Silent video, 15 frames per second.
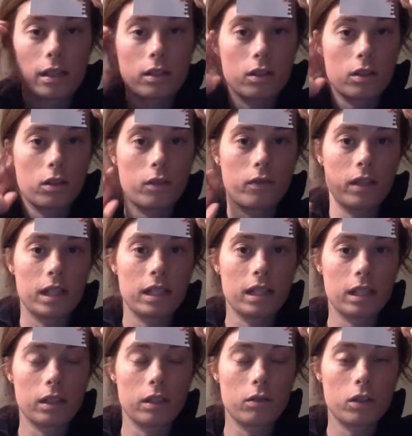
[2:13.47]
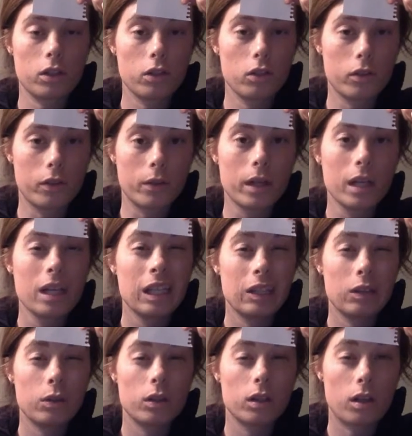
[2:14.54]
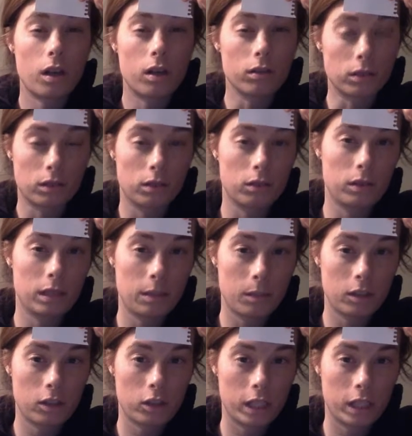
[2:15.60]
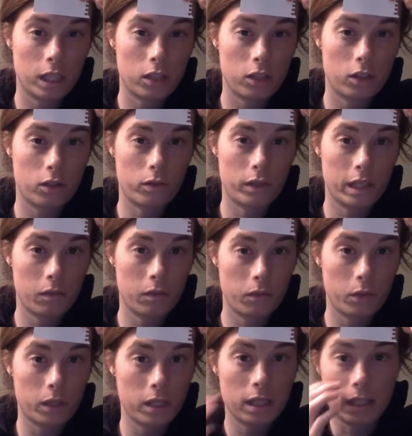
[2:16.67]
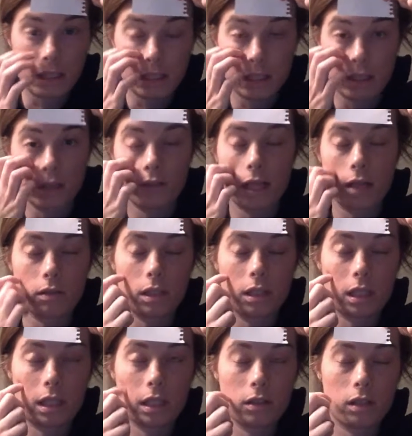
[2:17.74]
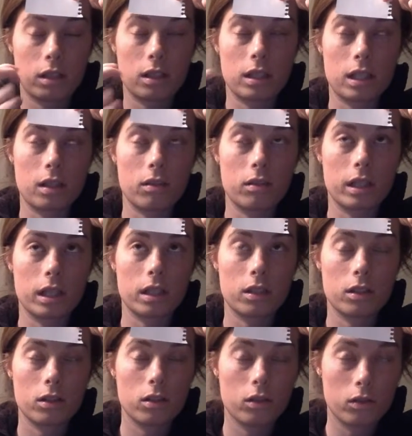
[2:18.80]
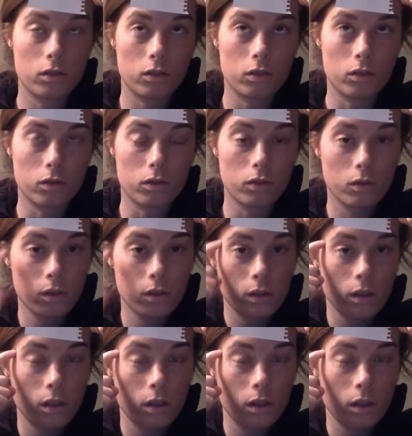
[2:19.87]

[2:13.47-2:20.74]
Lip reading: So if they tell you 2, you could also demonstrate, just to reinforce that skill of counting on, you could say, okay, 2,